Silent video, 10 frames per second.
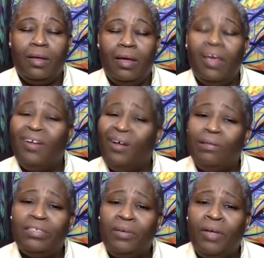and
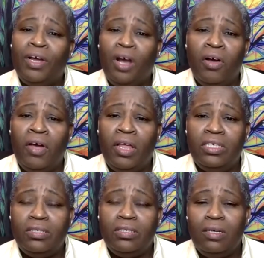also
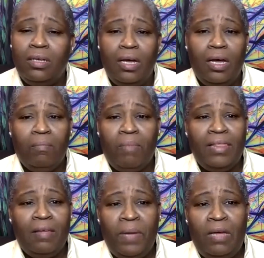encouraged by
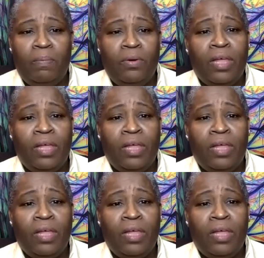the people